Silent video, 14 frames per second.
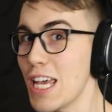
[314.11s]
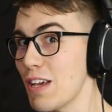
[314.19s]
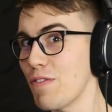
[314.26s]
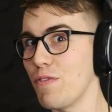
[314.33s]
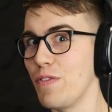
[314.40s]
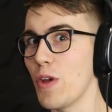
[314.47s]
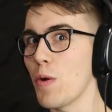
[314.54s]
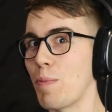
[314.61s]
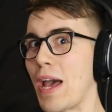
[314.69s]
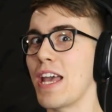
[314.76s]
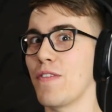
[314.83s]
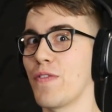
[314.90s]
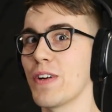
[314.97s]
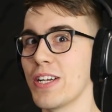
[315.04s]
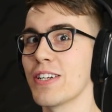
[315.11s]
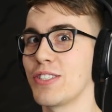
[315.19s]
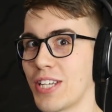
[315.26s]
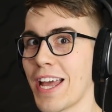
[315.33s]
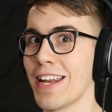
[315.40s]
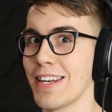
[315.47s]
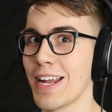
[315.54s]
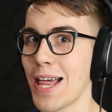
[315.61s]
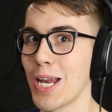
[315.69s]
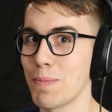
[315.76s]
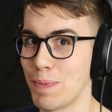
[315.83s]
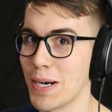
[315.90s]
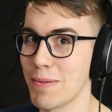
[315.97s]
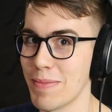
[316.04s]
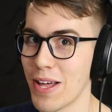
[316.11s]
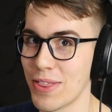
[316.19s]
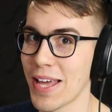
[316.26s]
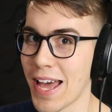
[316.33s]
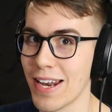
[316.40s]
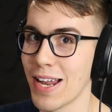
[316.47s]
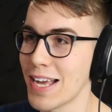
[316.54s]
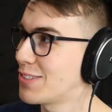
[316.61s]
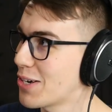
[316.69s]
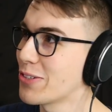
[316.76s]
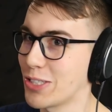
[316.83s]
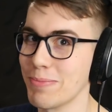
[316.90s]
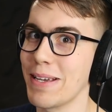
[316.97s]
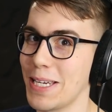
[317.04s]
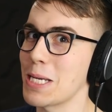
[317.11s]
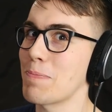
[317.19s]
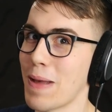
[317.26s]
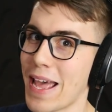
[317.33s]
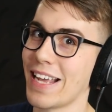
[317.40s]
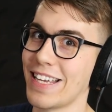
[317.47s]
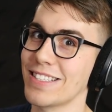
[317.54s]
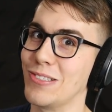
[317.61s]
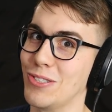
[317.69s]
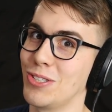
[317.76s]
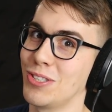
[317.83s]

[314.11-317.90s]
If you pay for your ten dollars per month online social media package.